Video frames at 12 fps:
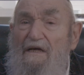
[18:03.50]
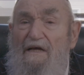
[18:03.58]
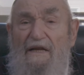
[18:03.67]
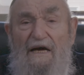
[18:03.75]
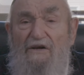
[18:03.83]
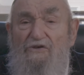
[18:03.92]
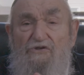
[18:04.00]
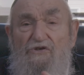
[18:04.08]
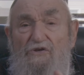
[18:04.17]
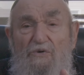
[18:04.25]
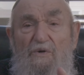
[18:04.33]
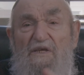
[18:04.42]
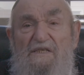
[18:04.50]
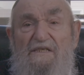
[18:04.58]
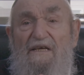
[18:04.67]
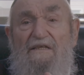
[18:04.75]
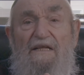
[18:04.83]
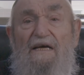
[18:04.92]
And how does she know he
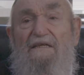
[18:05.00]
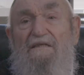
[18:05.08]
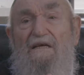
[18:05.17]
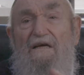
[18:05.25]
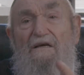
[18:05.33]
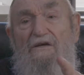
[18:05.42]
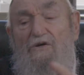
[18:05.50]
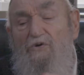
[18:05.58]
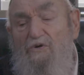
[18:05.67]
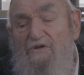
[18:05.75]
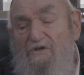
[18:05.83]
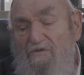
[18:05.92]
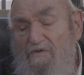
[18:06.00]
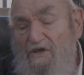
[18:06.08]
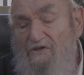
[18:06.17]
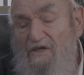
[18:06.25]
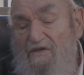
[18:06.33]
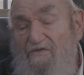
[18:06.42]
said that? Because he
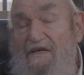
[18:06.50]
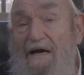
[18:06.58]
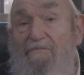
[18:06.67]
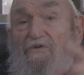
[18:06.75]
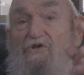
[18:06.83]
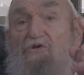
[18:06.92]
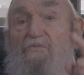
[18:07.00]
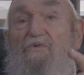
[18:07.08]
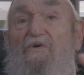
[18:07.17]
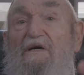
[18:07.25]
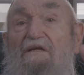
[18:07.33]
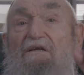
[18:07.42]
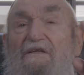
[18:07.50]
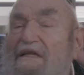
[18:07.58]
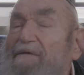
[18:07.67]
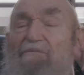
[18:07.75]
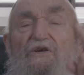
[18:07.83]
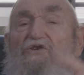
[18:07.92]
says, Gam Shmuel,
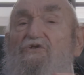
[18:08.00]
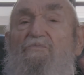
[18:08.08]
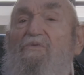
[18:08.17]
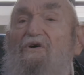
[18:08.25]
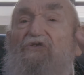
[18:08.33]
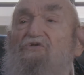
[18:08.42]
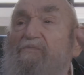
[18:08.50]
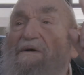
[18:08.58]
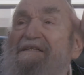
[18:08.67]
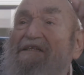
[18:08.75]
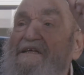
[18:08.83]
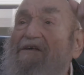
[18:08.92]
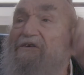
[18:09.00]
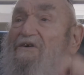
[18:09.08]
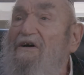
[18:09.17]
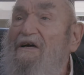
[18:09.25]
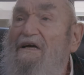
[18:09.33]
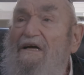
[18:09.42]
Gam Yishmuel
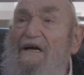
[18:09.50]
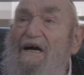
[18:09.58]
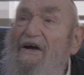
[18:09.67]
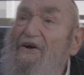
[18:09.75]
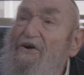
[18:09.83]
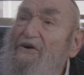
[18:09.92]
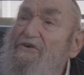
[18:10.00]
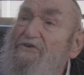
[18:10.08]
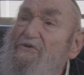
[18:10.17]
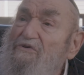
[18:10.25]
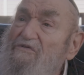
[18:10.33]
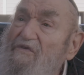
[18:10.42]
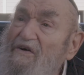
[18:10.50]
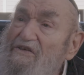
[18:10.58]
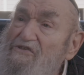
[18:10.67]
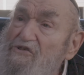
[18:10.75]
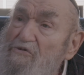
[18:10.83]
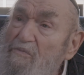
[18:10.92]
Shmaticha. I heard you as far
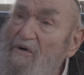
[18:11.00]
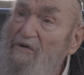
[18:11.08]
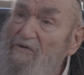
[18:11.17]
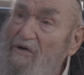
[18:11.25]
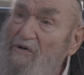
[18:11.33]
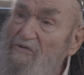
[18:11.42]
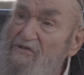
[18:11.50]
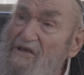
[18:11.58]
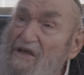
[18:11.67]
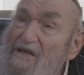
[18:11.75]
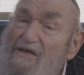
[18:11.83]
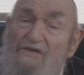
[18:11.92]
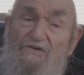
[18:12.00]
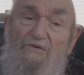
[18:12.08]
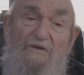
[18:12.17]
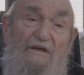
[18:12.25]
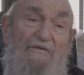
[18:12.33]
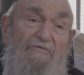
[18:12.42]
as Yishmuel goes. So
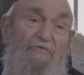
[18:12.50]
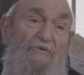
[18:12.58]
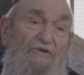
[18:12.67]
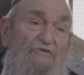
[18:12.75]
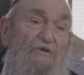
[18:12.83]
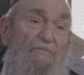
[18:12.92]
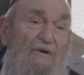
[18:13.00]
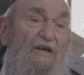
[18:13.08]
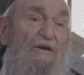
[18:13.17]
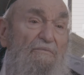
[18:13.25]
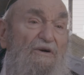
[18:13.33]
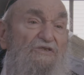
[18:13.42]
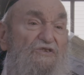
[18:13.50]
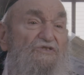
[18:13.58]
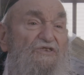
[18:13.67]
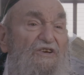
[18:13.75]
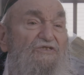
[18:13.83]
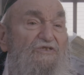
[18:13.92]
therefore, she might, he must have
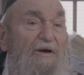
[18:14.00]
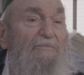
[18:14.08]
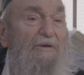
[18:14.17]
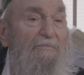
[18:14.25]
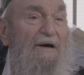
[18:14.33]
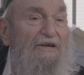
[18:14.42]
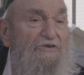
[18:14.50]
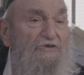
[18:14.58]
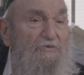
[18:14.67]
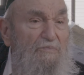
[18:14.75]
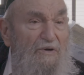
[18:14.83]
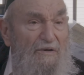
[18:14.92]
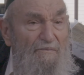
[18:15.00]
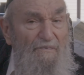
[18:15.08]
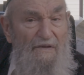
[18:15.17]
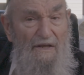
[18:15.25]
said something about Yishmuel.